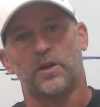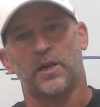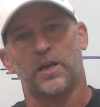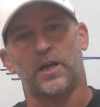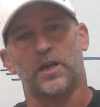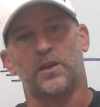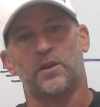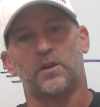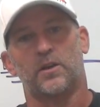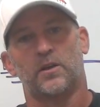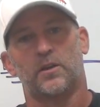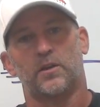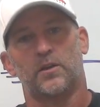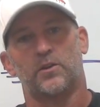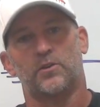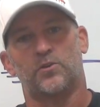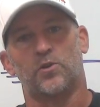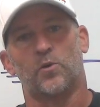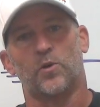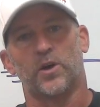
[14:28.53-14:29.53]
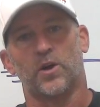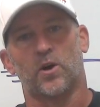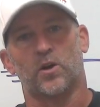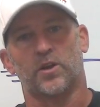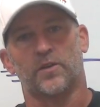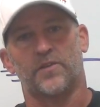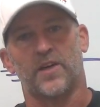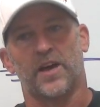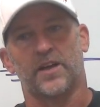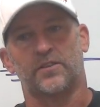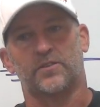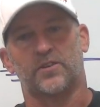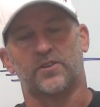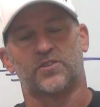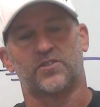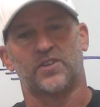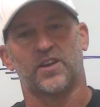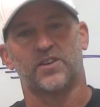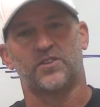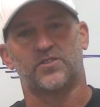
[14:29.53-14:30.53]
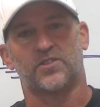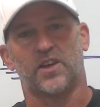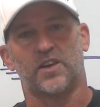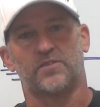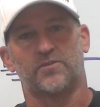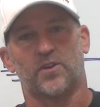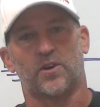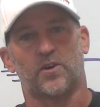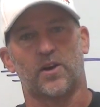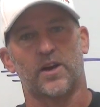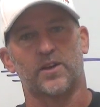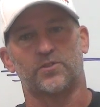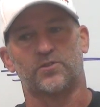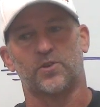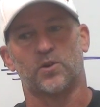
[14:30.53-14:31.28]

in doing all of that to stay safe, all right?